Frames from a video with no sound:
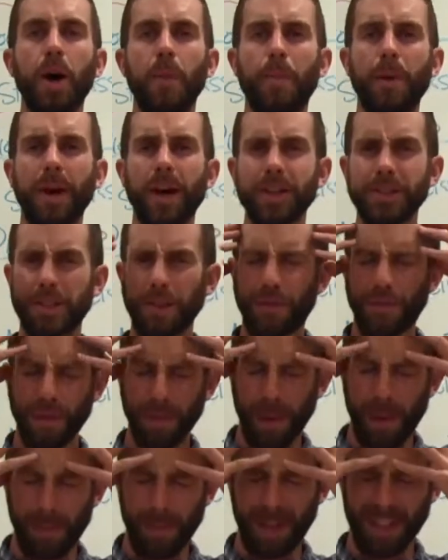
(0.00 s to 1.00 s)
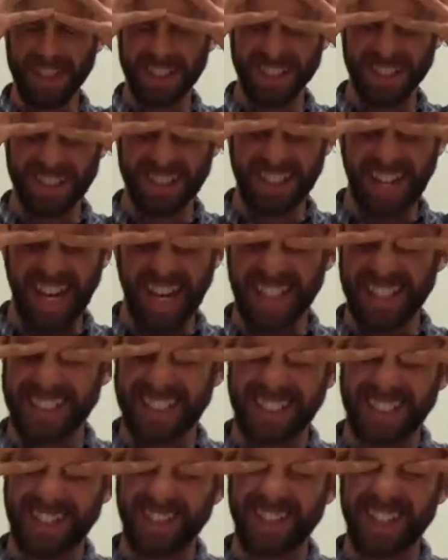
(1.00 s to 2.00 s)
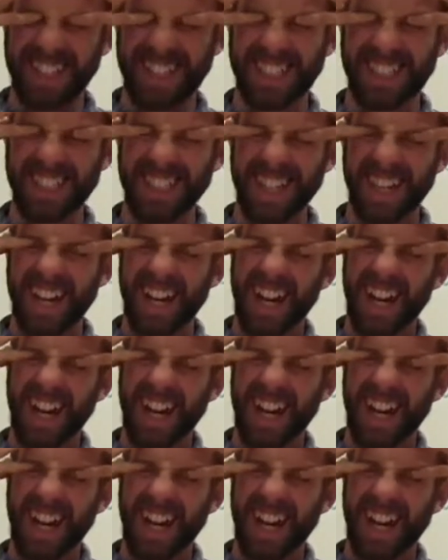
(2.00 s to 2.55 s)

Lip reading: but also for my mental sanity, which